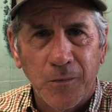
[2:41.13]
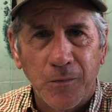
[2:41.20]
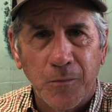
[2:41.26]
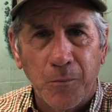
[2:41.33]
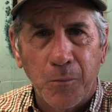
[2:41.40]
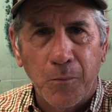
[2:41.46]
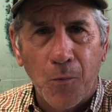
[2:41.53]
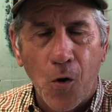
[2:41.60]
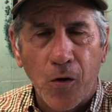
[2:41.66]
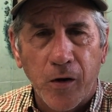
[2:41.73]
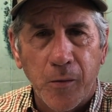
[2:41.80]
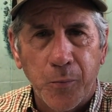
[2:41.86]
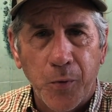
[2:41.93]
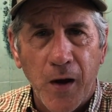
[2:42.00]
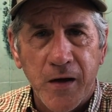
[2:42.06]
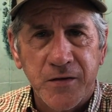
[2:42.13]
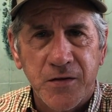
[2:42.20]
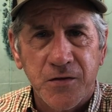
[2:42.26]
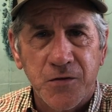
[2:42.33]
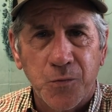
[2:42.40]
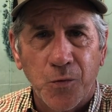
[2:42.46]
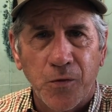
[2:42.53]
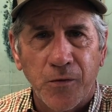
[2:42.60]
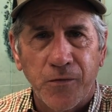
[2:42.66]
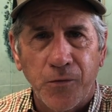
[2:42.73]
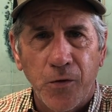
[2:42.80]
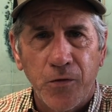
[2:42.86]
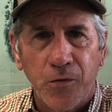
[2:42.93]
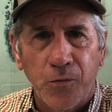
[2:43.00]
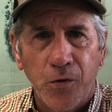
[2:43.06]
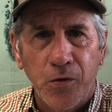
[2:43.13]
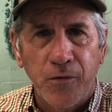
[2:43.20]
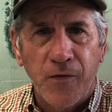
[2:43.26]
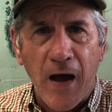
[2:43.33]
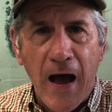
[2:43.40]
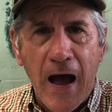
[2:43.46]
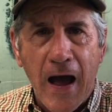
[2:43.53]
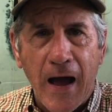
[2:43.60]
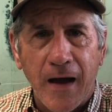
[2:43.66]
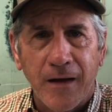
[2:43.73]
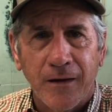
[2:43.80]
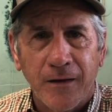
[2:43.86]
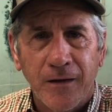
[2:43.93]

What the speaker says: market prices were through the roof high,